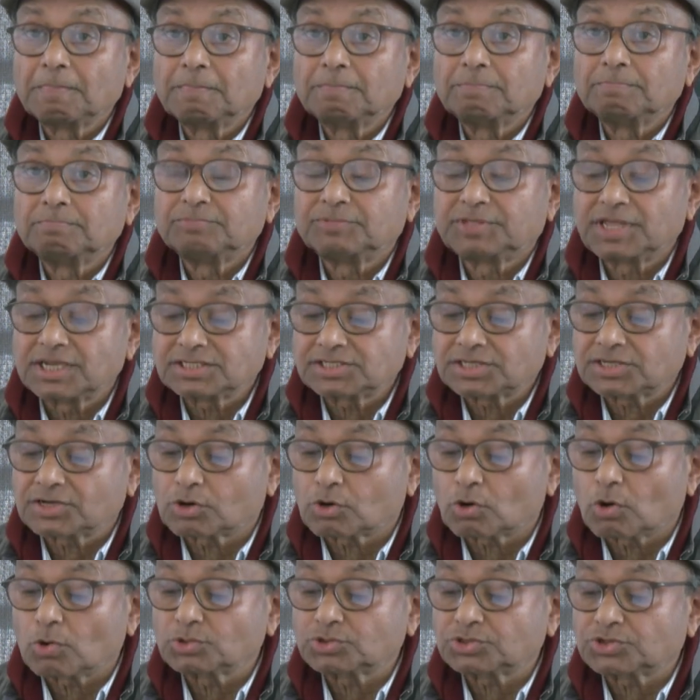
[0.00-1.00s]
This
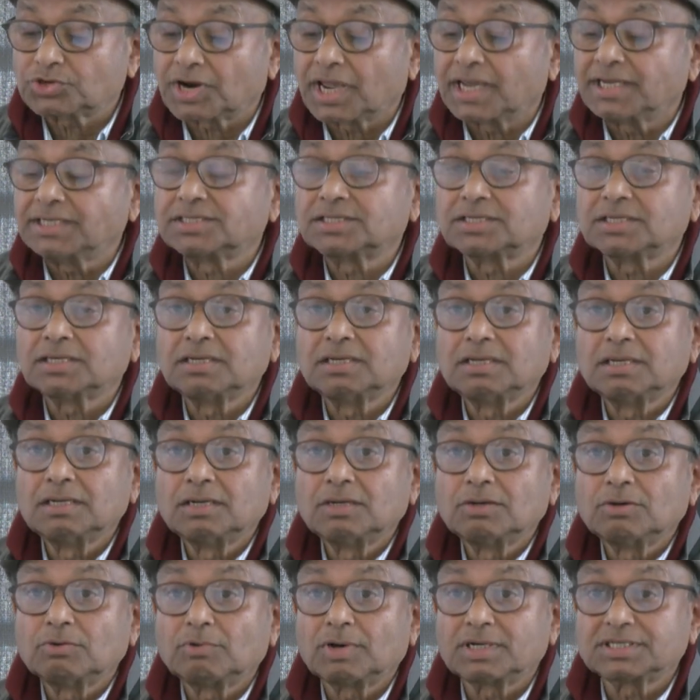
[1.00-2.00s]
growth rate
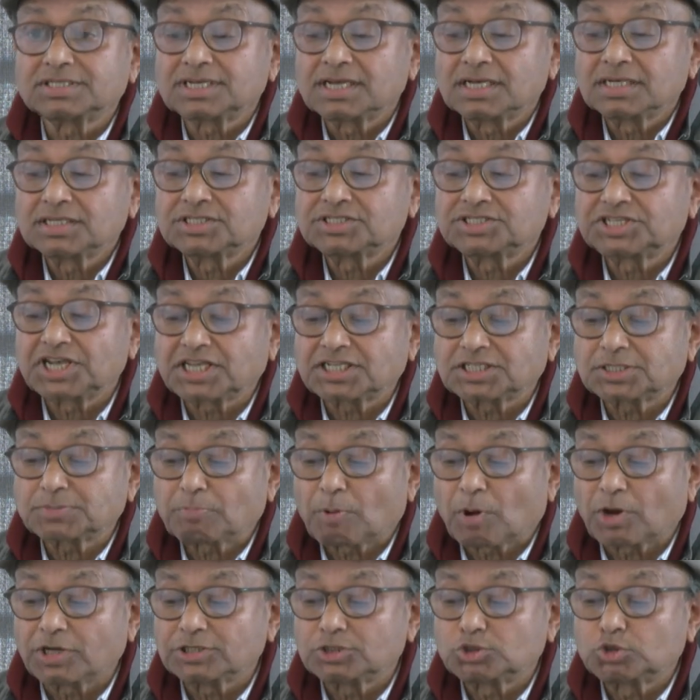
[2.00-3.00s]
was
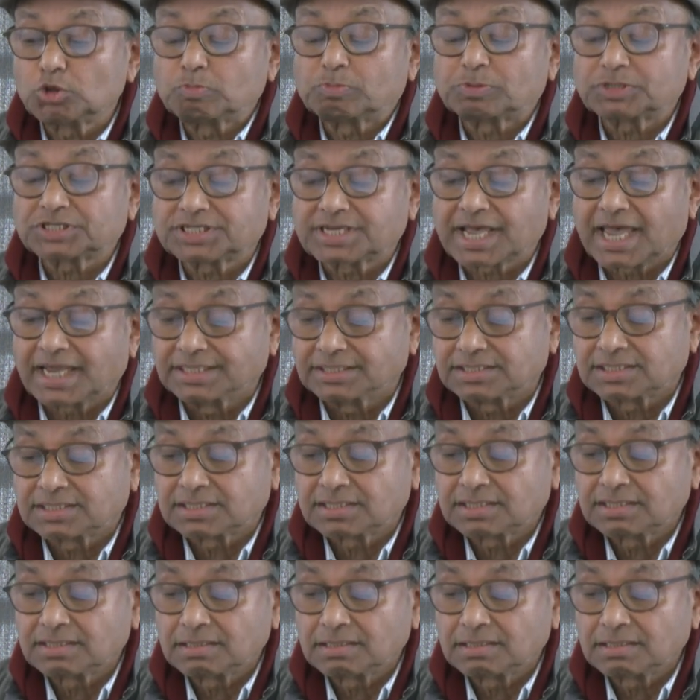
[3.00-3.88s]
6.2%